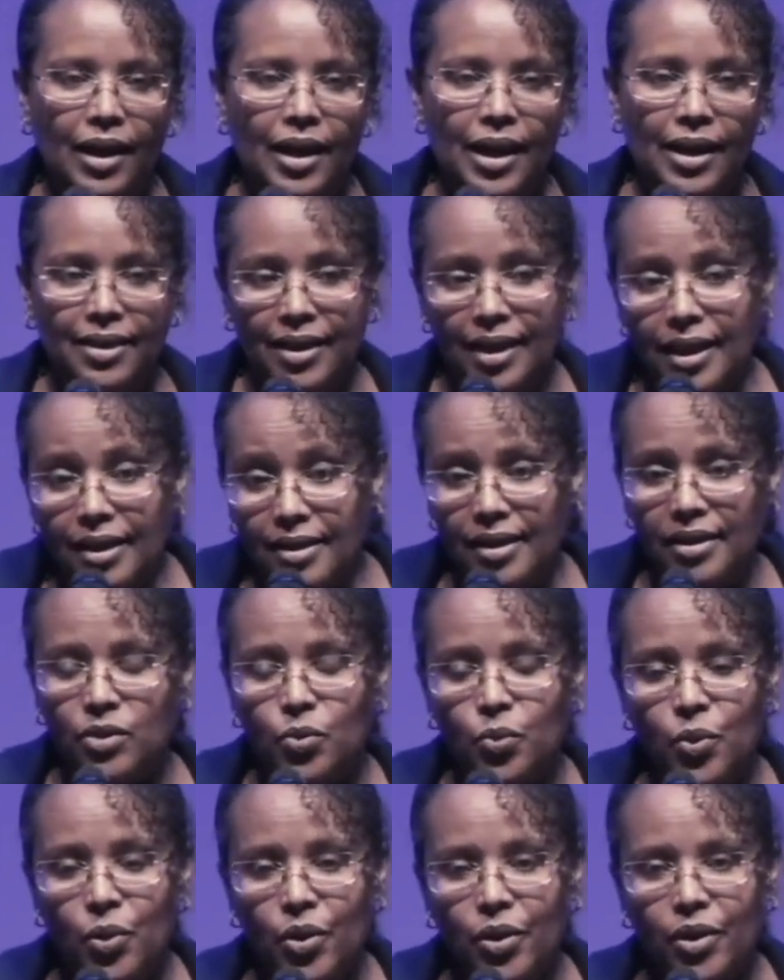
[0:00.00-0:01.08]
And I think
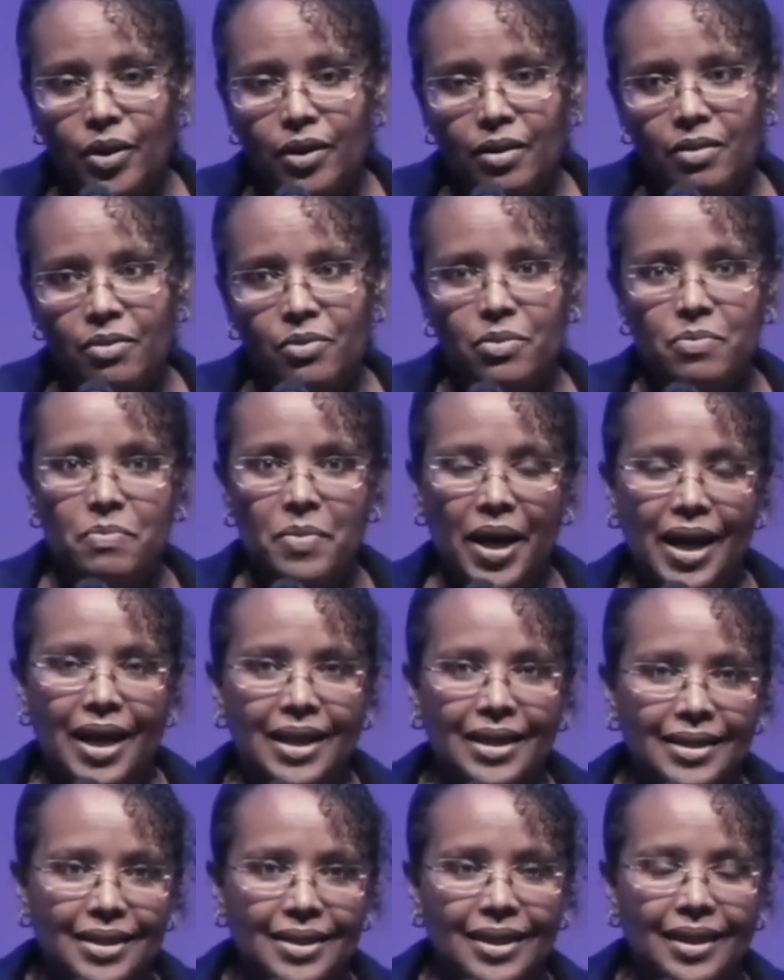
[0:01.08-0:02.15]
this work
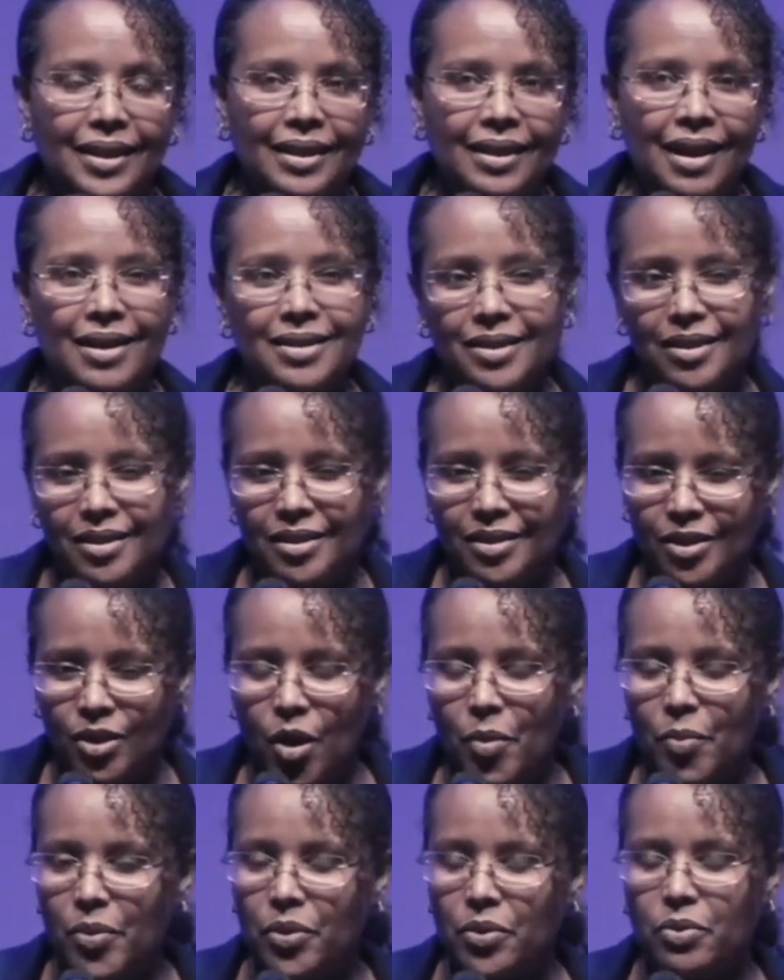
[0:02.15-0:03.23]
remains as a
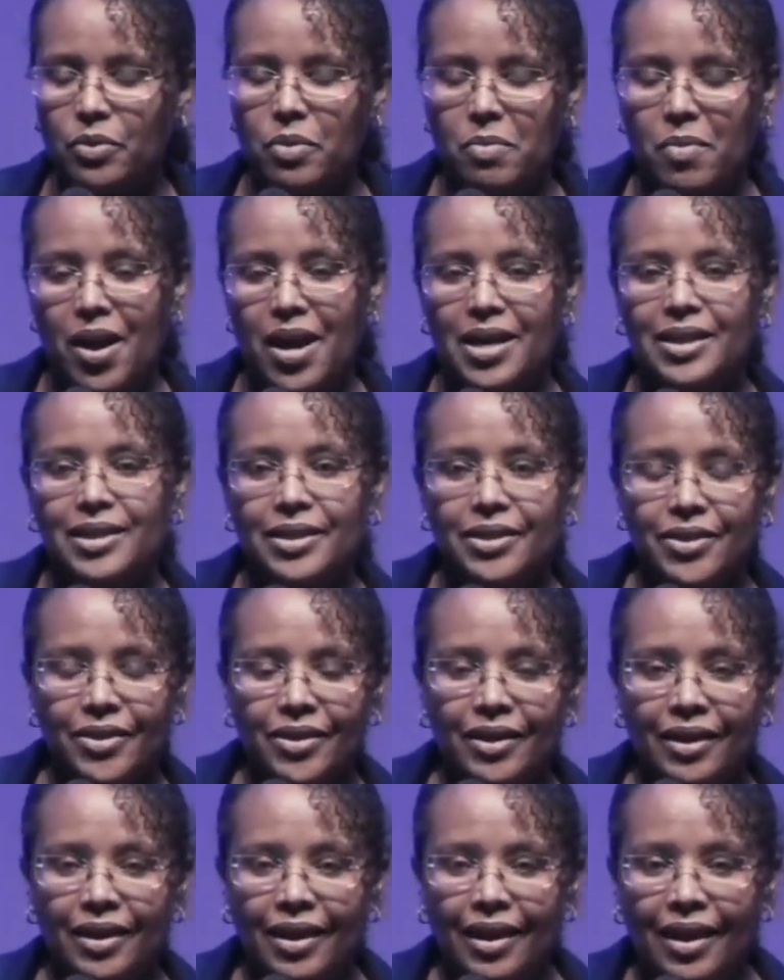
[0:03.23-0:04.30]
somber reminder
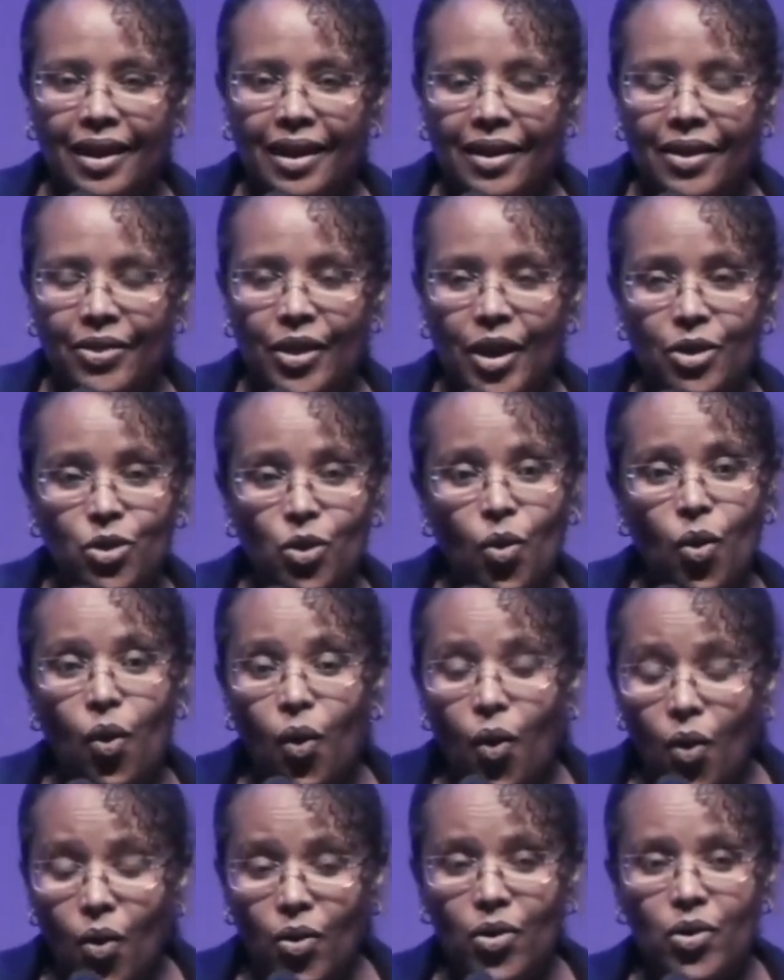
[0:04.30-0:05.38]
that the
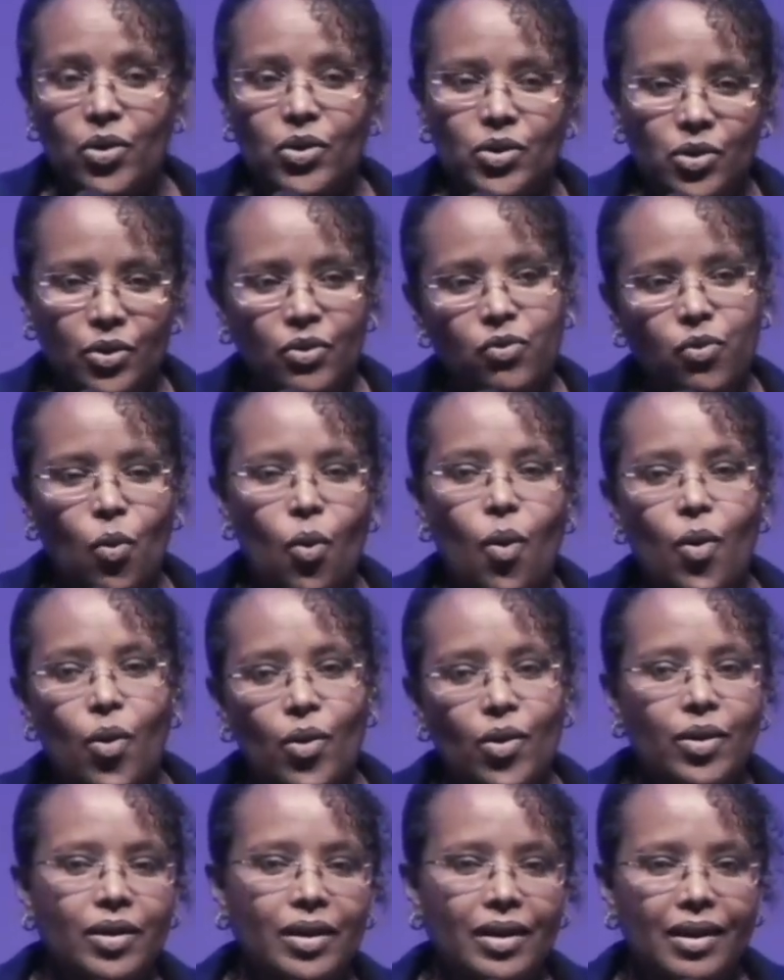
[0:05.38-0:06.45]
horrors of
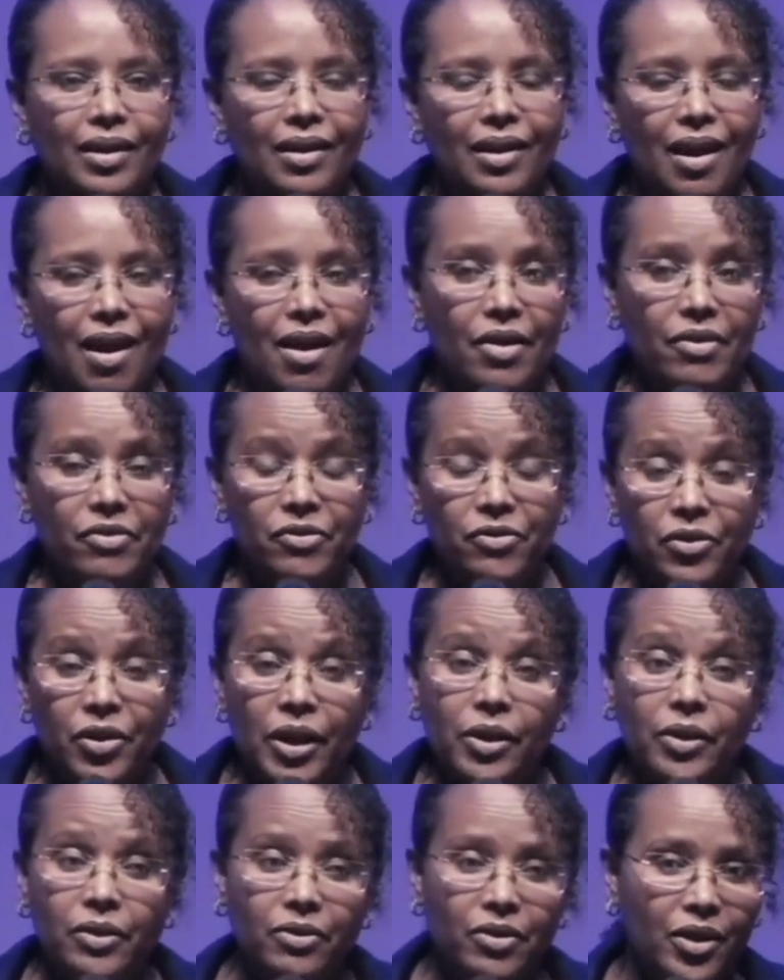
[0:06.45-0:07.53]
war are
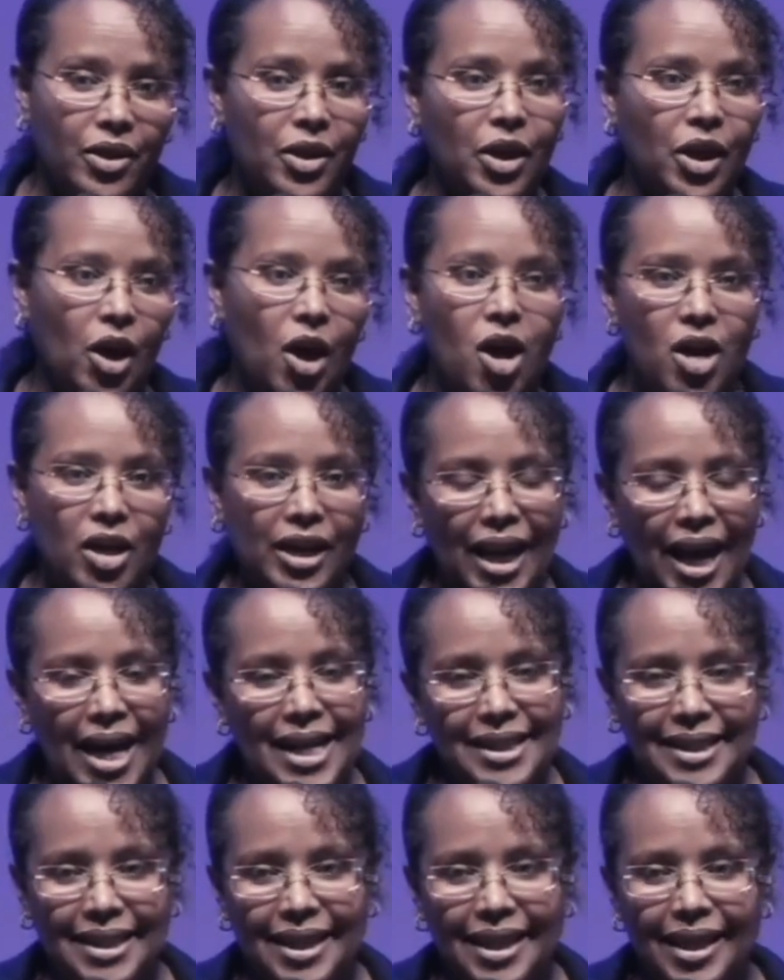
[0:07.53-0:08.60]
very, very long
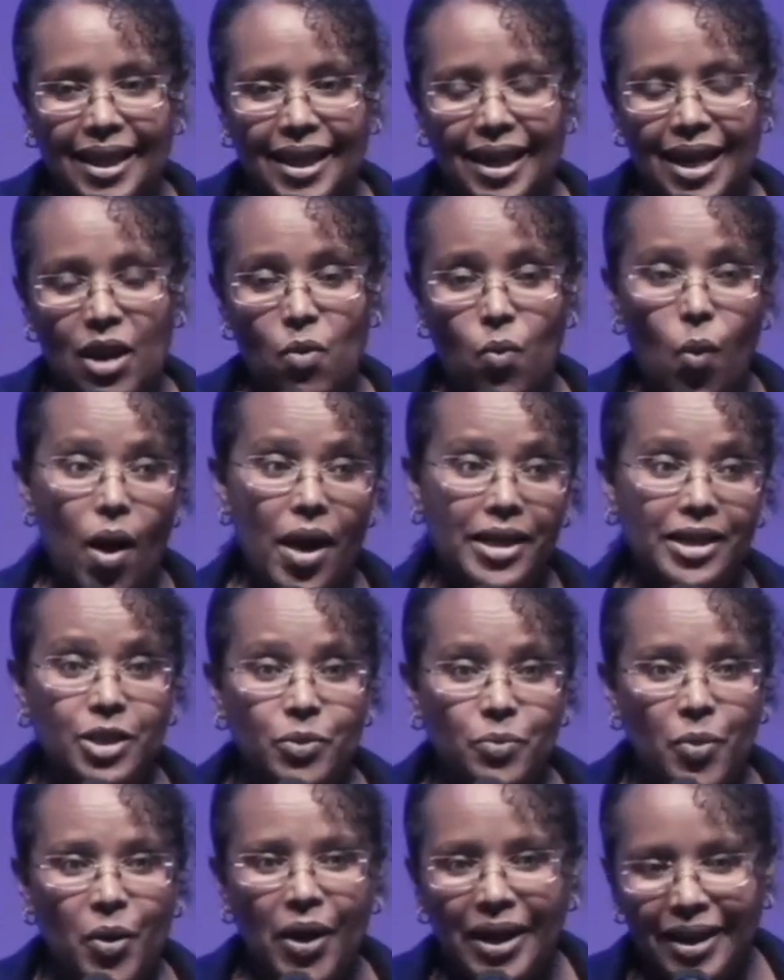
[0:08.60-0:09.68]
lasting and
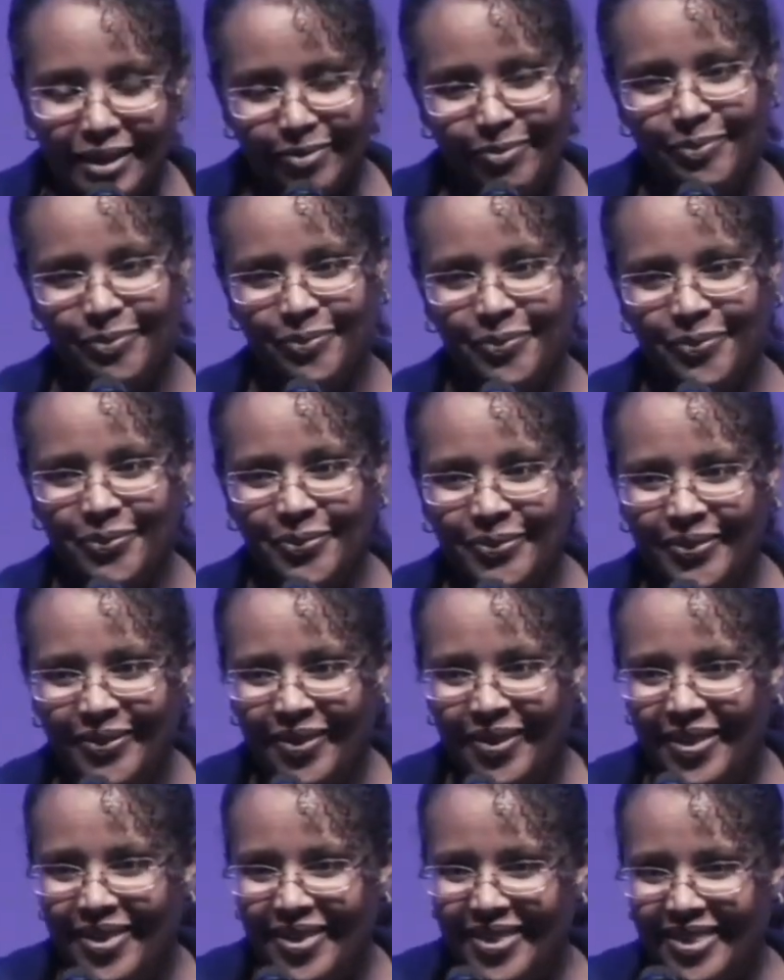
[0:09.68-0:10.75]
widespread.
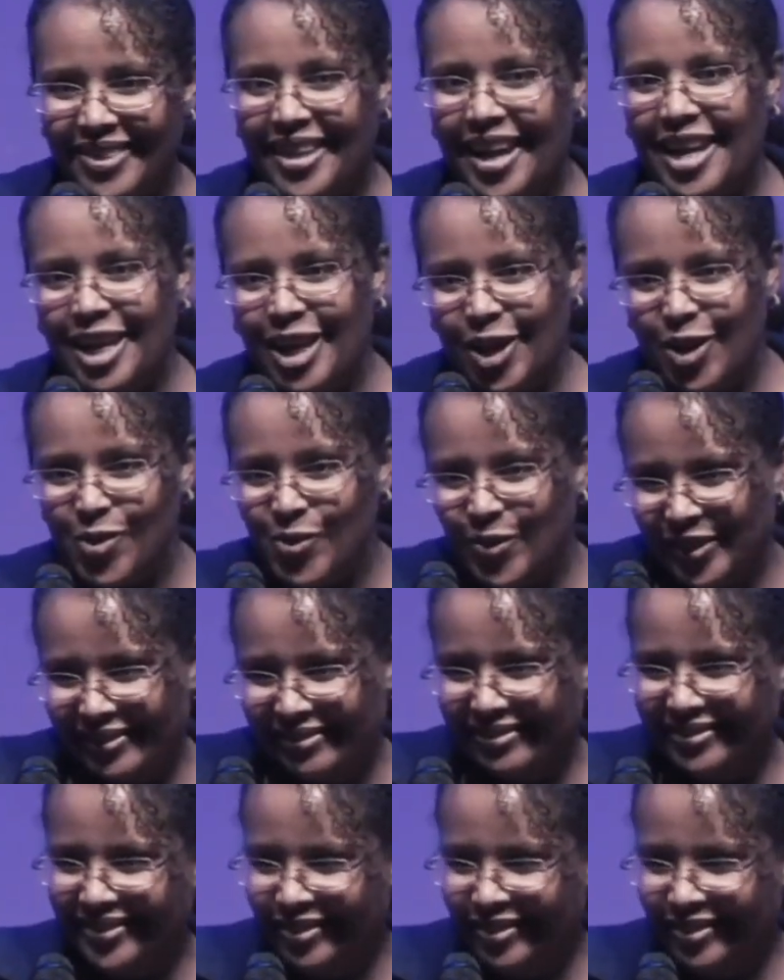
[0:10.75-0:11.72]
Thank you.